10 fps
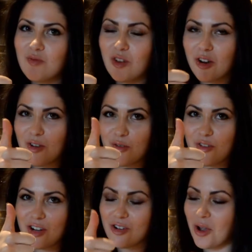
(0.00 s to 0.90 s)
Very
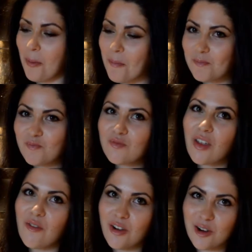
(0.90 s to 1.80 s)
refreshing,
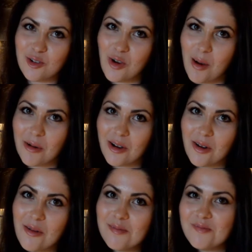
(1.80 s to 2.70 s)
very
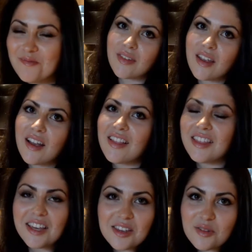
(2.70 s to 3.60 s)
tropical.
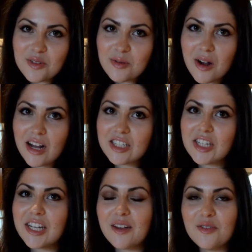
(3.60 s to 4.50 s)
Thank you for
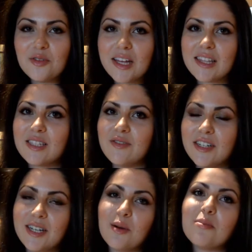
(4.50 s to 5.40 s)
watching. If you like this
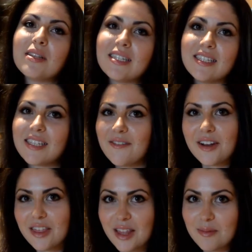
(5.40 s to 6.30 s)
video, please give it
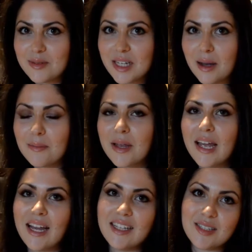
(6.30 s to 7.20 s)
a thumbs up
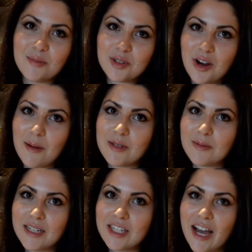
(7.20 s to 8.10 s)
and subscribe to
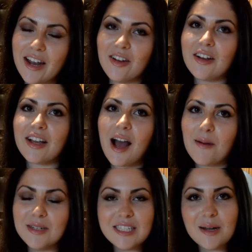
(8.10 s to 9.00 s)
my channel, and
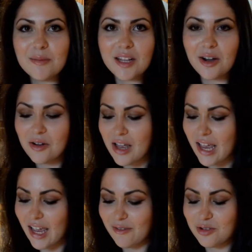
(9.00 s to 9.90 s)
comment down below
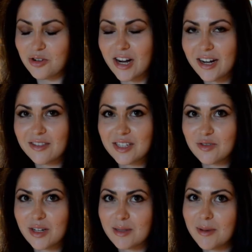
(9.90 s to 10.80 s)
if you tried out this
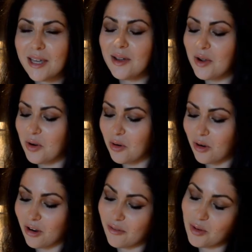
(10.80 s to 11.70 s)
recipe
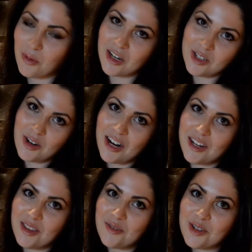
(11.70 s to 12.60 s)
or if you want to try it
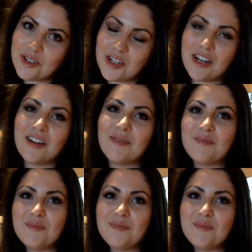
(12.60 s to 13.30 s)
in the future.